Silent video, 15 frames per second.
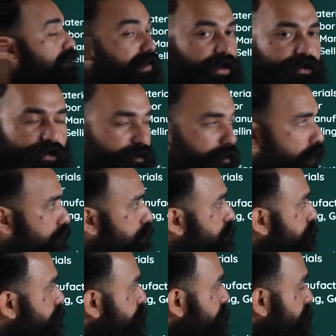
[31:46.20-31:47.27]
carton box.
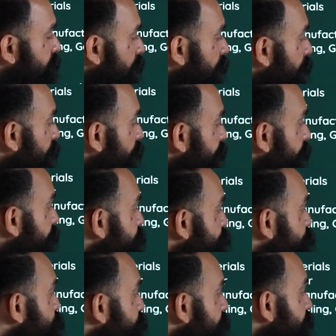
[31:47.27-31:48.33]
Each
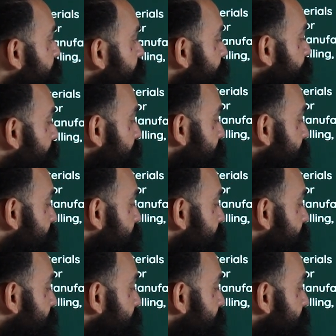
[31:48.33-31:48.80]
unit we are